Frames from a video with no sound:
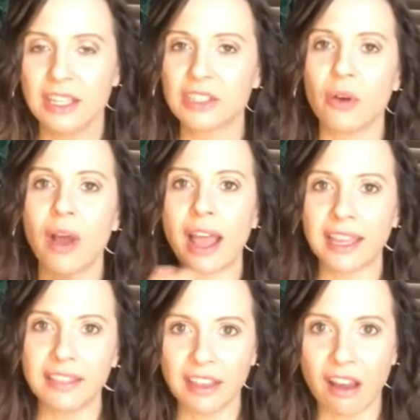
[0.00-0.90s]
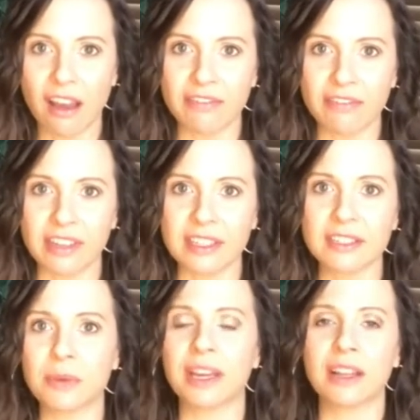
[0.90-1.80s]
So I get the office
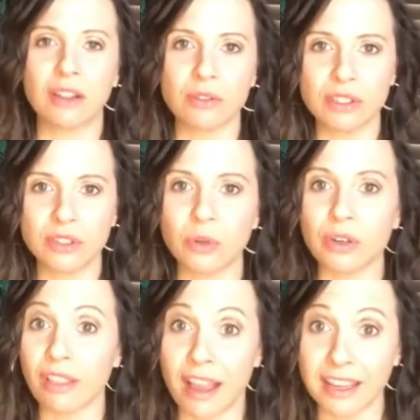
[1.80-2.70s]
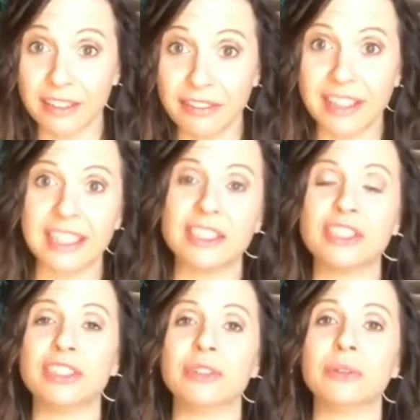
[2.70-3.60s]
where I can close the door, lock it if I need
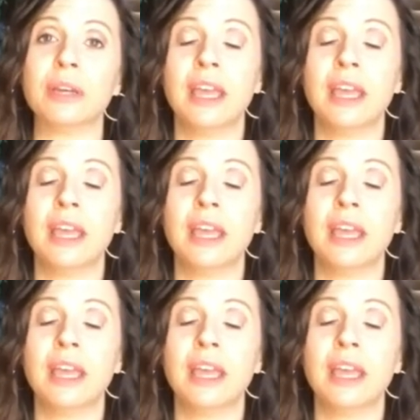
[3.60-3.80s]
to,